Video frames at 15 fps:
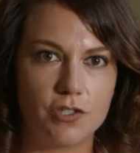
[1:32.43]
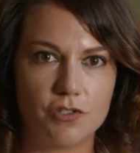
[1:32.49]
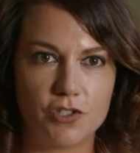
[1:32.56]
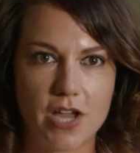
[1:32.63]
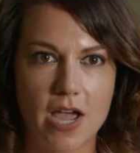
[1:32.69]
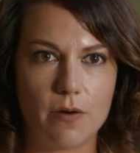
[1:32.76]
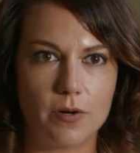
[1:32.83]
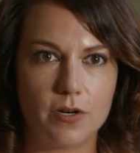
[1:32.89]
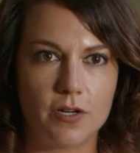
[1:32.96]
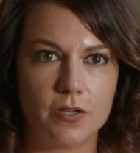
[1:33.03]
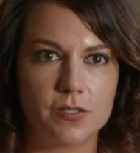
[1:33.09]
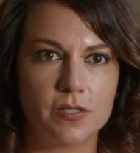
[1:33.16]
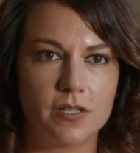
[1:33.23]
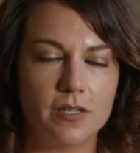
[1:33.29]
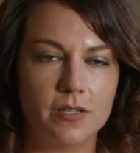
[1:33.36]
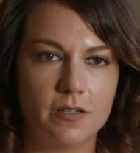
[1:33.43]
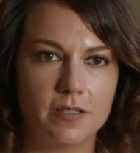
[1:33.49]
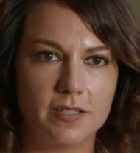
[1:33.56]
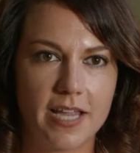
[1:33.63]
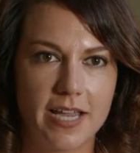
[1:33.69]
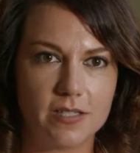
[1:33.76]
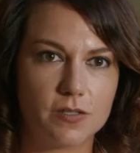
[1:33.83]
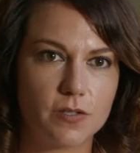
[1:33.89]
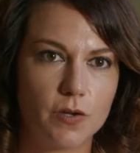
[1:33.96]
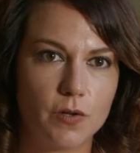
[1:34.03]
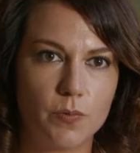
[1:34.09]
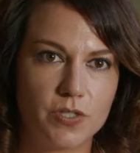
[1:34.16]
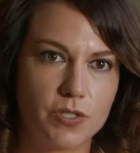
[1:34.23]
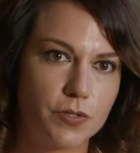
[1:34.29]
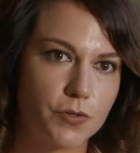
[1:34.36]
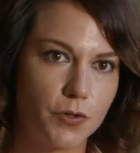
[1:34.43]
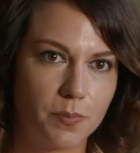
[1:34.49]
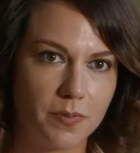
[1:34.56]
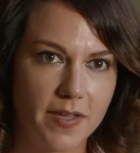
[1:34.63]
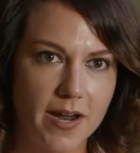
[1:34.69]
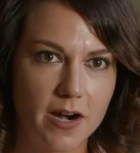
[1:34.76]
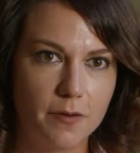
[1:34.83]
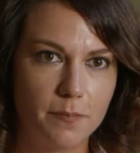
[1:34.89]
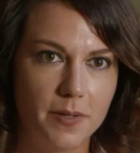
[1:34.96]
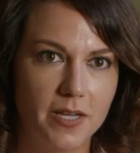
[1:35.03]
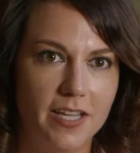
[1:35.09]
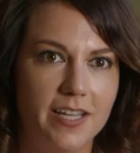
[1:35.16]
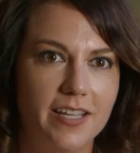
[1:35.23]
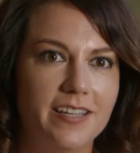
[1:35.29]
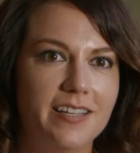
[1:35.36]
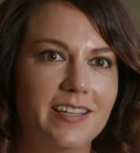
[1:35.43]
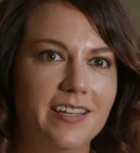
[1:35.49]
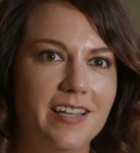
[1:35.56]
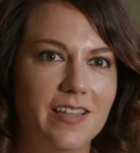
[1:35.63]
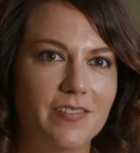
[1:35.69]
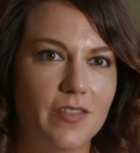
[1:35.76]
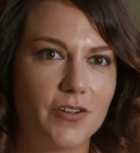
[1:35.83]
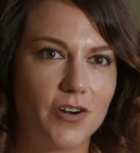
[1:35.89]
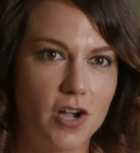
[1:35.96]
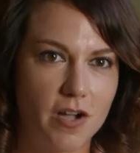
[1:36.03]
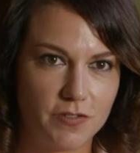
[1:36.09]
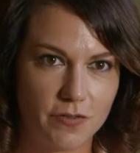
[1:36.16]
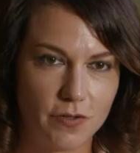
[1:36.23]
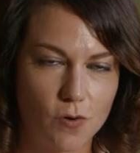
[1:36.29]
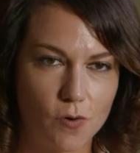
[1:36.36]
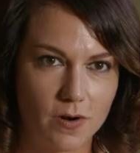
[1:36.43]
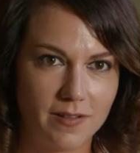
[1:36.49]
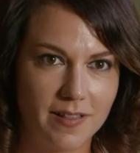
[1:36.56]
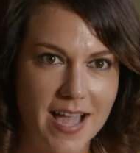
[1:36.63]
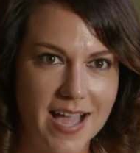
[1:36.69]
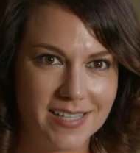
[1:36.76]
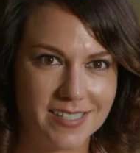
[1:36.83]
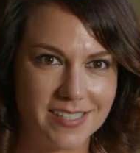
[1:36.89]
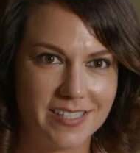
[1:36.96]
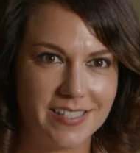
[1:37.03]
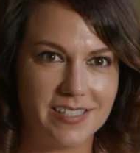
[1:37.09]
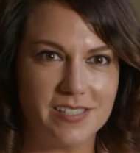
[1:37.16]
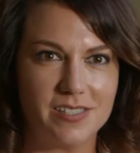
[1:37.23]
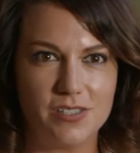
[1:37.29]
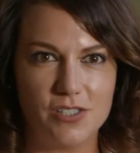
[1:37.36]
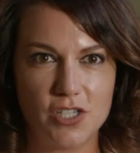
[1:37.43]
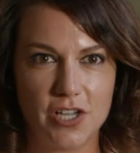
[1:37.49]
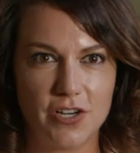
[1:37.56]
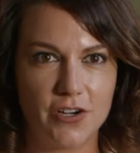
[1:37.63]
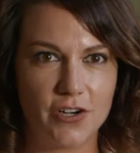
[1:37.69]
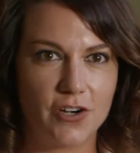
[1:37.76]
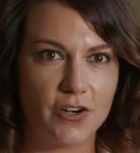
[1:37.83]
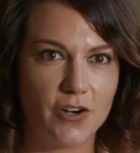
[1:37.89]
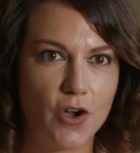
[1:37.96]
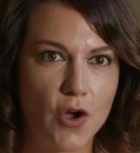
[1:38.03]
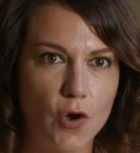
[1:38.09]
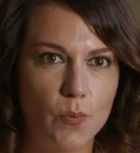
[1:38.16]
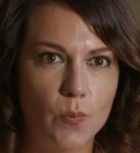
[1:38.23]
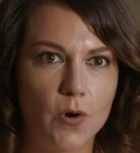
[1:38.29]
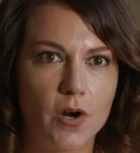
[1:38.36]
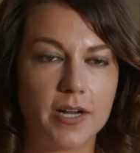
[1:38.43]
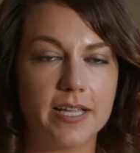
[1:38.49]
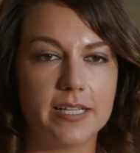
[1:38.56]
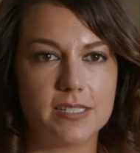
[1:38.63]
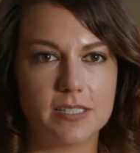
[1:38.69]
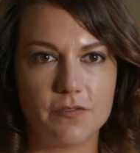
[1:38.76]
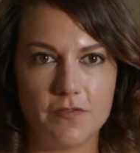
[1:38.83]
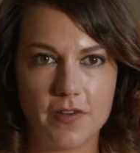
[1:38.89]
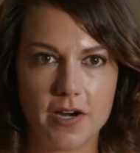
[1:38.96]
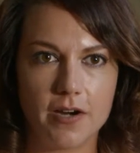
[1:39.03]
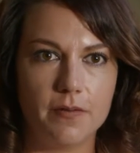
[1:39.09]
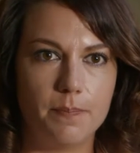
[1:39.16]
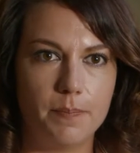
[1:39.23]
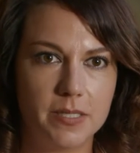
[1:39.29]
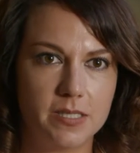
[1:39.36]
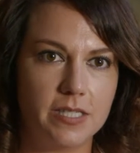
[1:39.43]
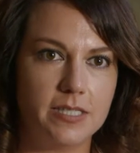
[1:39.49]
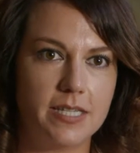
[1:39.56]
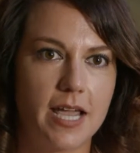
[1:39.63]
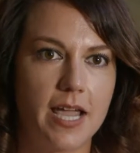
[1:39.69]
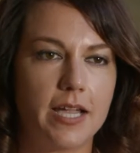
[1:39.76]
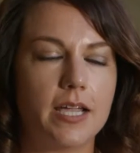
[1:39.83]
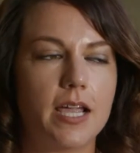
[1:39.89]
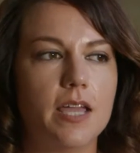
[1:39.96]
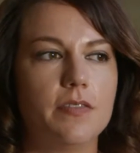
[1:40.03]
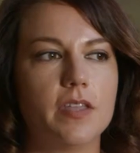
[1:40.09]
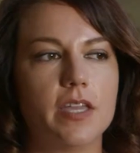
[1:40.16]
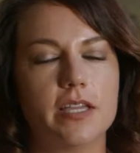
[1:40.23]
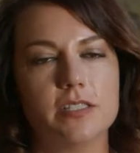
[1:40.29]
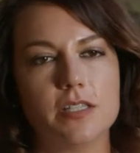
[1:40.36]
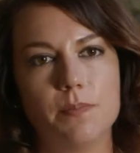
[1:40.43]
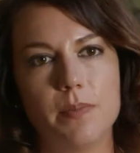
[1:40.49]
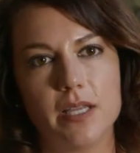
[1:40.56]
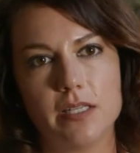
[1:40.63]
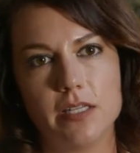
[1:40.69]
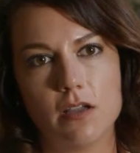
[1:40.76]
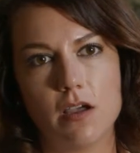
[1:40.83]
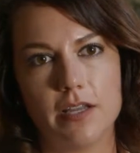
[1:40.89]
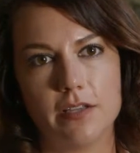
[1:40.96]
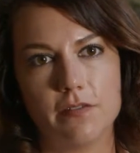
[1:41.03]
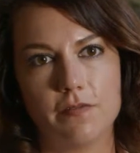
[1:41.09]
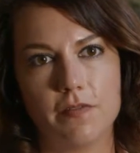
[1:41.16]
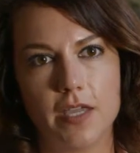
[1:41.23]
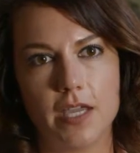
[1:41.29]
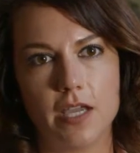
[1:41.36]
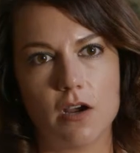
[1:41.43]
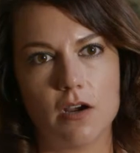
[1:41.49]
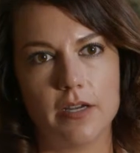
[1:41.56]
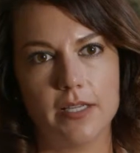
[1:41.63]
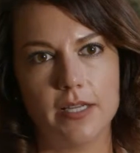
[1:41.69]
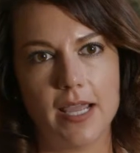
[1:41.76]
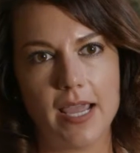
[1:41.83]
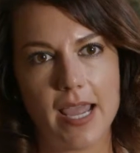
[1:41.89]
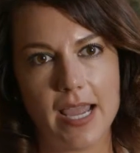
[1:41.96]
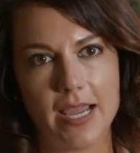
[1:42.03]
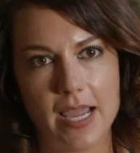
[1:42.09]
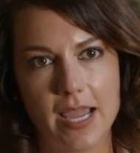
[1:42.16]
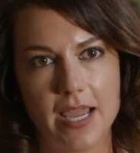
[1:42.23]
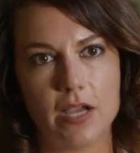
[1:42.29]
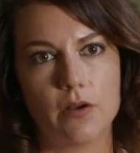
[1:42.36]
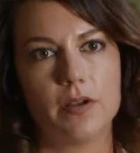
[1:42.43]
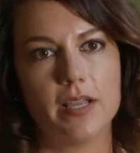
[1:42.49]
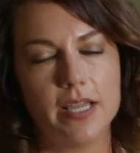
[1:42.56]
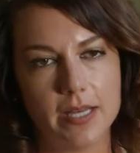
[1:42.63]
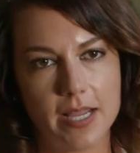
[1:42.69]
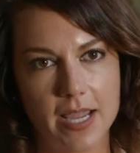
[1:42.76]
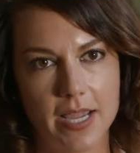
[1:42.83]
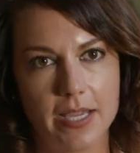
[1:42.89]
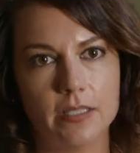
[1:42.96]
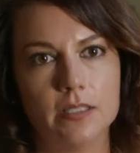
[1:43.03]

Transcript: showers, caseload, which is group therapy, then they're off to the core classes, dinner, homework. It's a very busy day. And then depending on if they are in AA or NA,